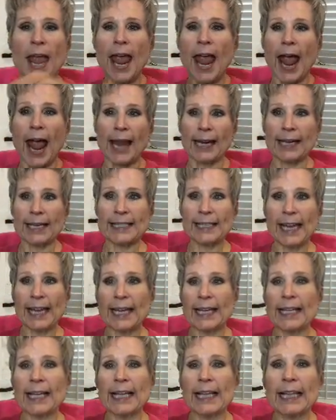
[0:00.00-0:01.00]
and I take
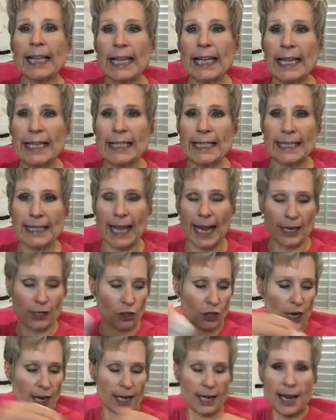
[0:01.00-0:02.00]
a clean
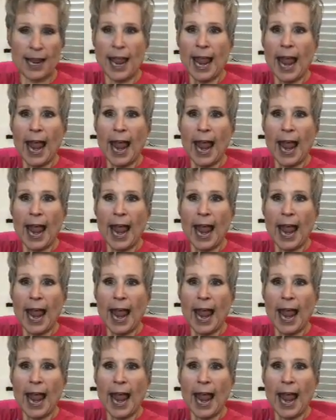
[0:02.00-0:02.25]
section